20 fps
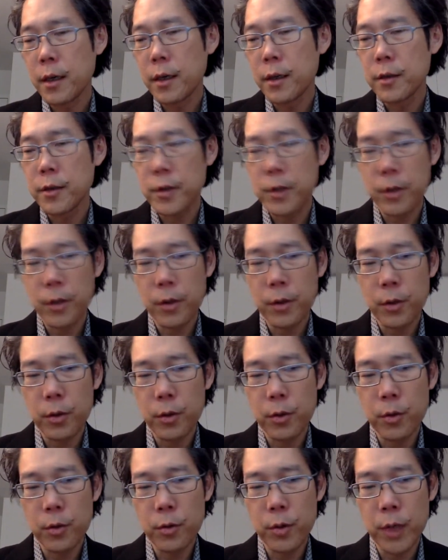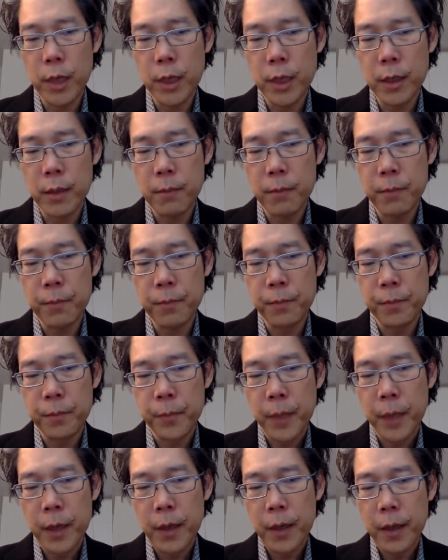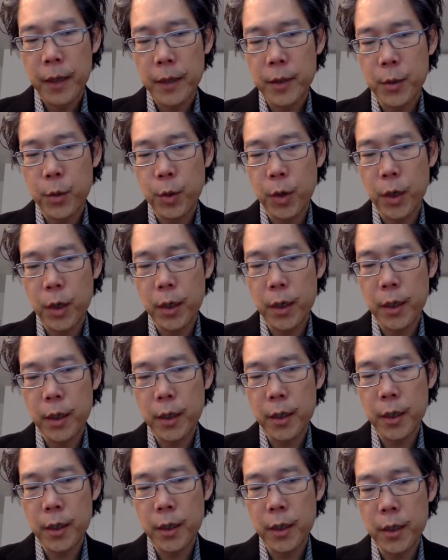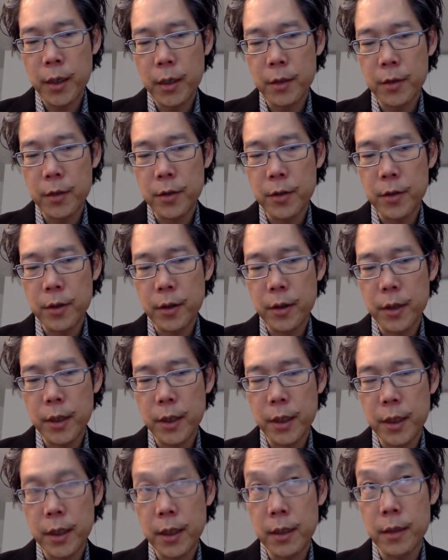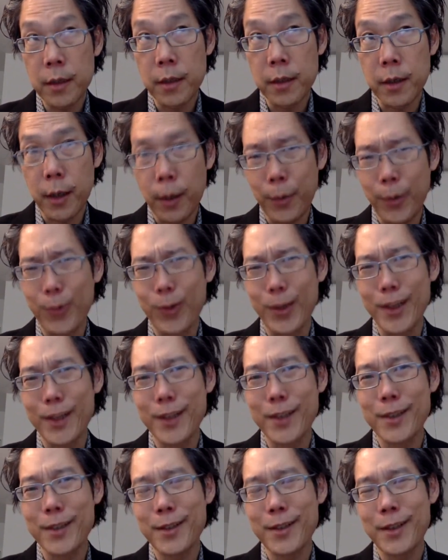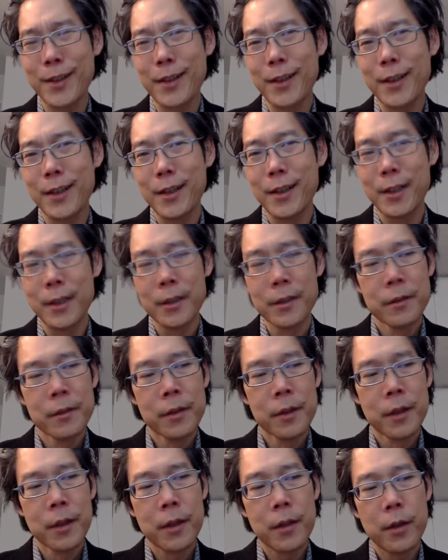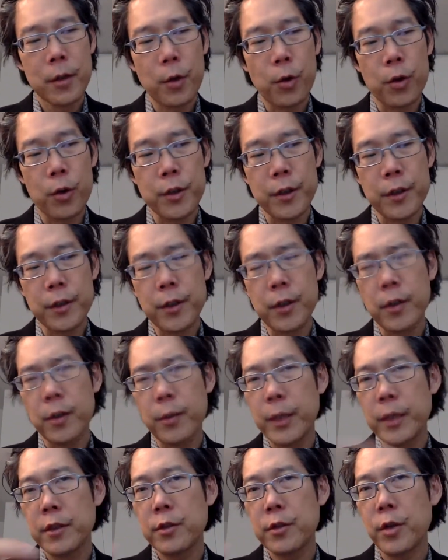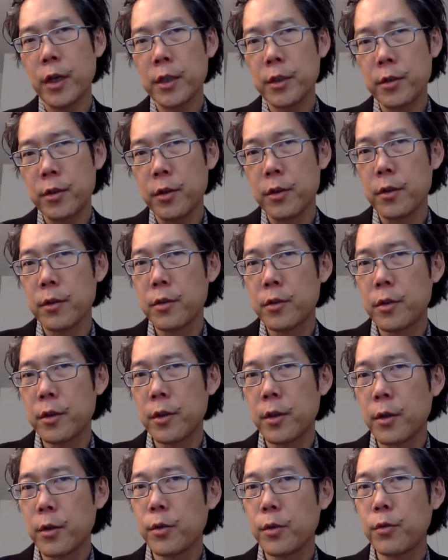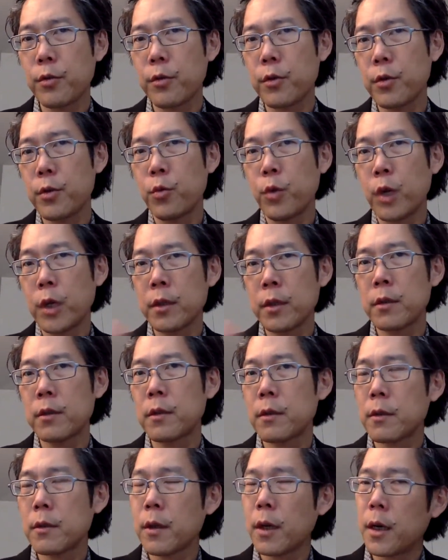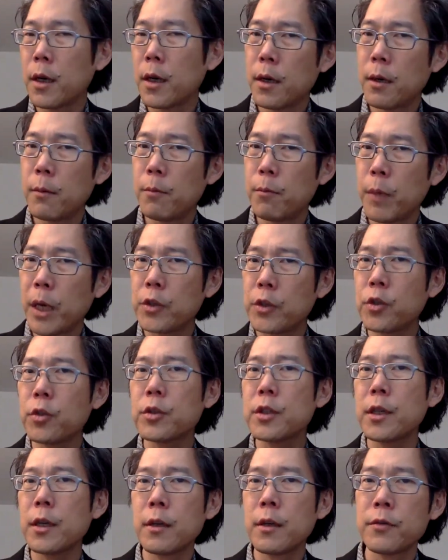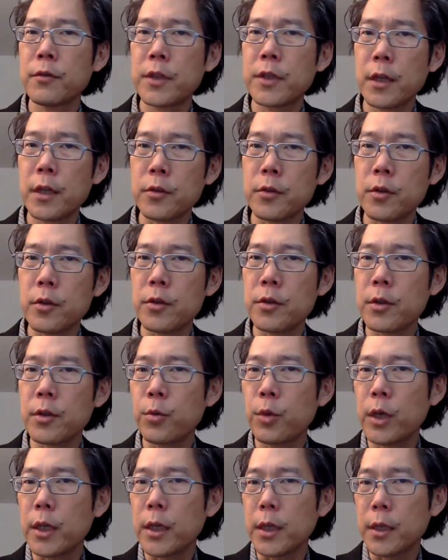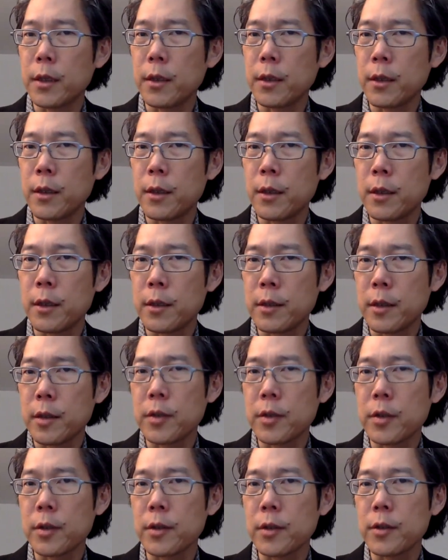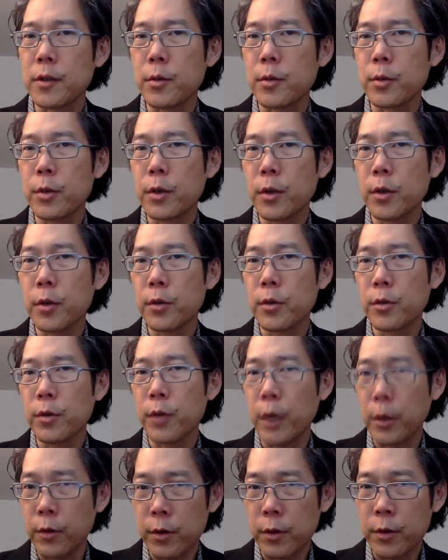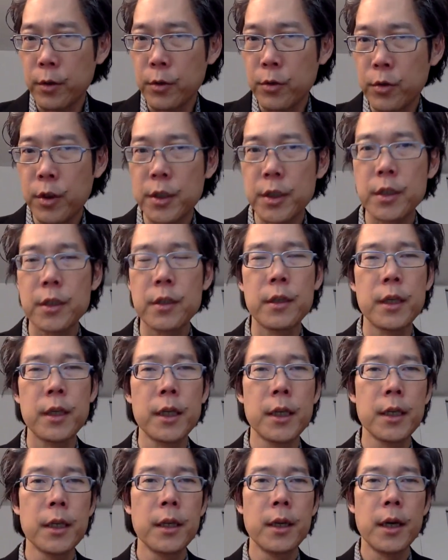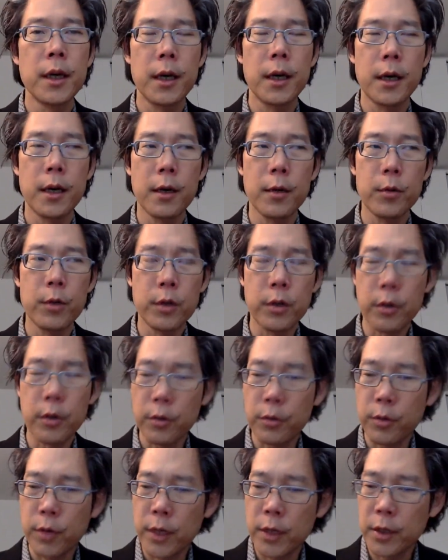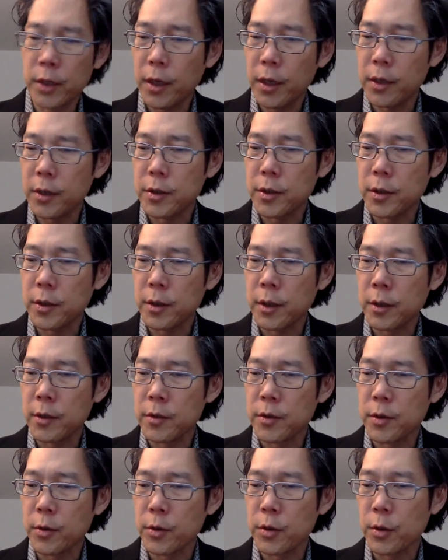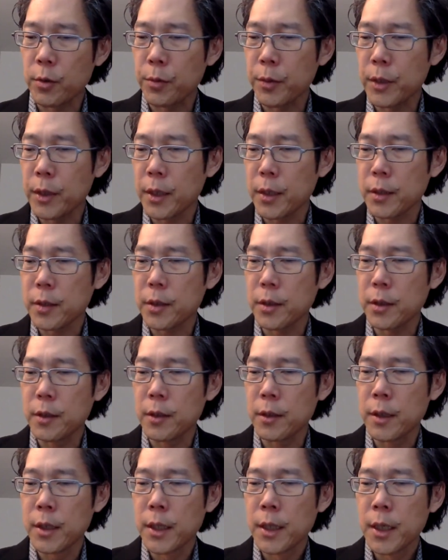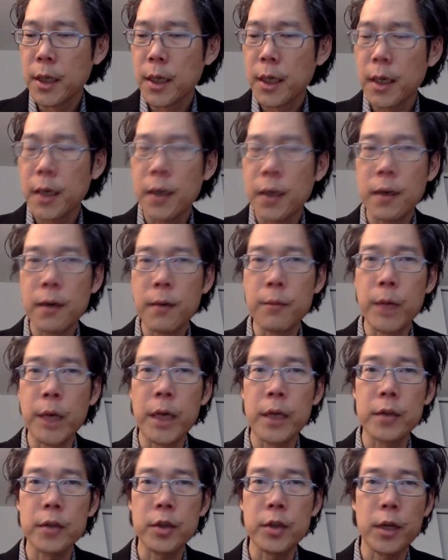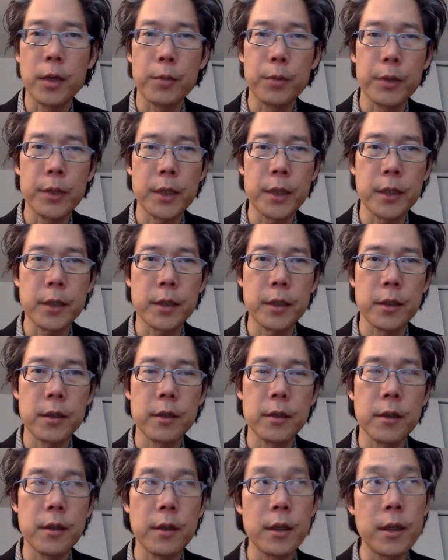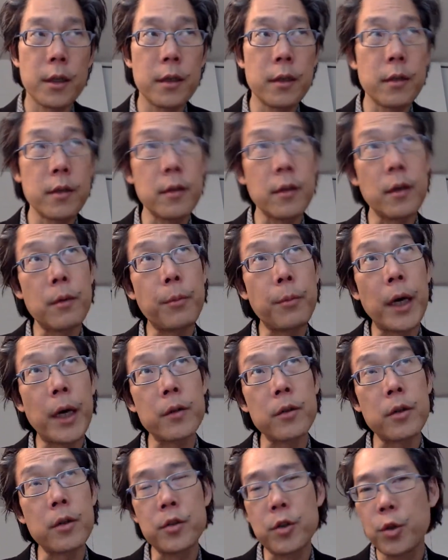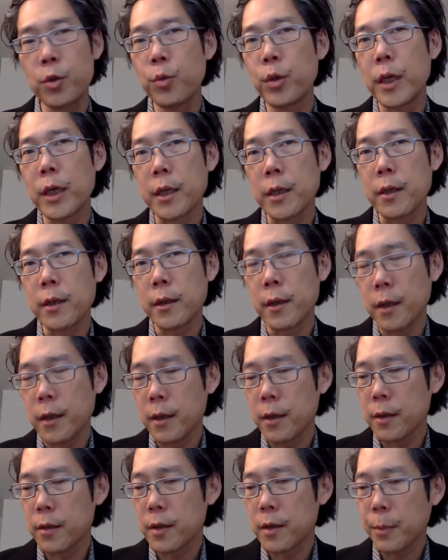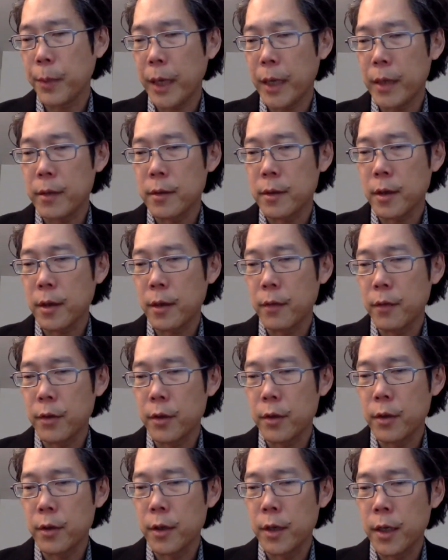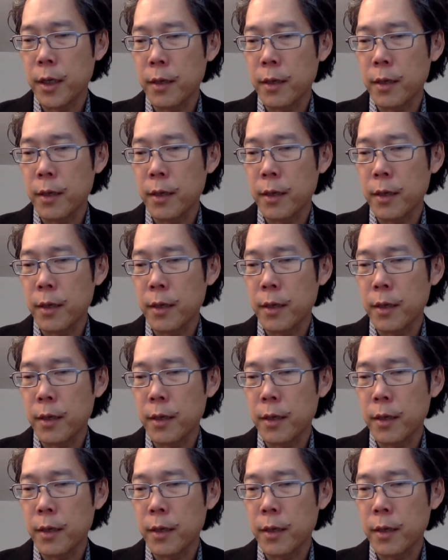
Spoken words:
So that's why starting in a couple weeks, the course is going to be structured to go through one major set of sectors a week, essentially. So we'll go through health and nutrition, we'll go through education and social protection, and child protection in about a 2-week span to cover